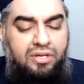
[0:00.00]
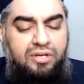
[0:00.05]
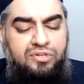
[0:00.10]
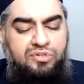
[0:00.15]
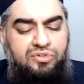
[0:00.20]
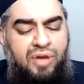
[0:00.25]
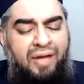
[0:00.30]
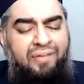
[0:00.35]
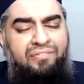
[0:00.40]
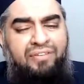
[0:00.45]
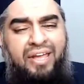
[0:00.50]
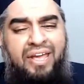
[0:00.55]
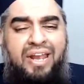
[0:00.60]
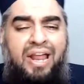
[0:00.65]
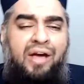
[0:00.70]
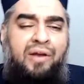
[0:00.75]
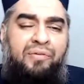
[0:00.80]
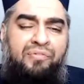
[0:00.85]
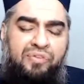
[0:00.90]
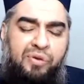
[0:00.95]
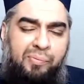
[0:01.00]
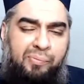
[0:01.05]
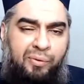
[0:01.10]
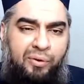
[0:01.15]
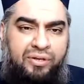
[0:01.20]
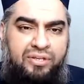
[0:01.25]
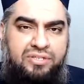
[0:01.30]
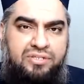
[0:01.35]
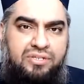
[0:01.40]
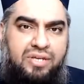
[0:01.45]
So I've laid out a few
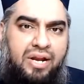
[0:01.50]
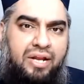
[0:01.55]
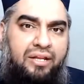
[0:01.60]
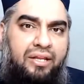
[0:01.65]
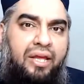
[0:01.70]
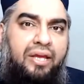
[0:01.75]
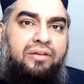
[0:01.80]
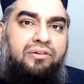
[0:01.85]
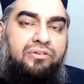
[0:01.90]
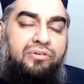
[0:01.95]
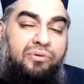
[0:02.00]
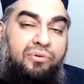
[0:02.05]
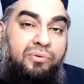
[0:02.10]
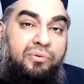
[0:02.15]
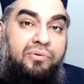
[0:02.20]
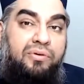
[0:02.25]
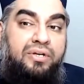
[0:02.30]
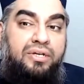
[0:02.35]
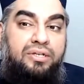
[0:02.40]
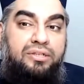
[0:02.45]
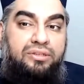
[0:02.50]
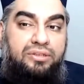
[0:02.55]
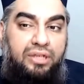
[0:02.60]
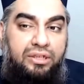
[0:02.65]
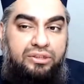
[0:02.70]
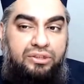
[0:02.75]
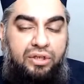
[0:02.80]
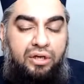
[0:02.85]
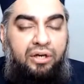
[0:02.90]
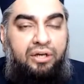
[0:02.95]
points that I'd like to
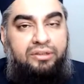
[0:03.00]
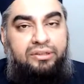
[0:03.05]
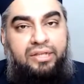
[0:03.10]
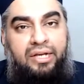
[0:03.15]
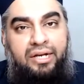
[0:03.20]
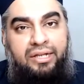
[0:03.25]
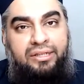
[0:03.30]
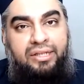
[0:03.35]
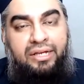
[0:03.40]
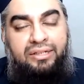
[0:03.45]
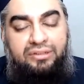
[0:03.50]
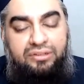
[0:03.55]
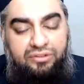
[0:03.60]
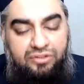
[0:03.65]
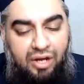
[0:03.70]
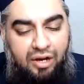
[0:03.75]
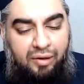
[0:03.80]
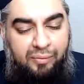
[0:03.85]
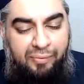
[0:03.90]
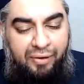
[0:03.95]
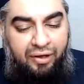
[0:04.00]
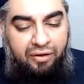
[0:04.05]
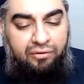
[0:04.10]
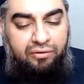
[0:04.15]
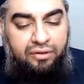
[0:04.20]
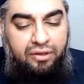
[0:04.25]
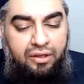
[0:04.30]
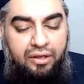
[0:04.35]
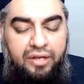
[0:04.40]
touch on, that I'd like to talk about.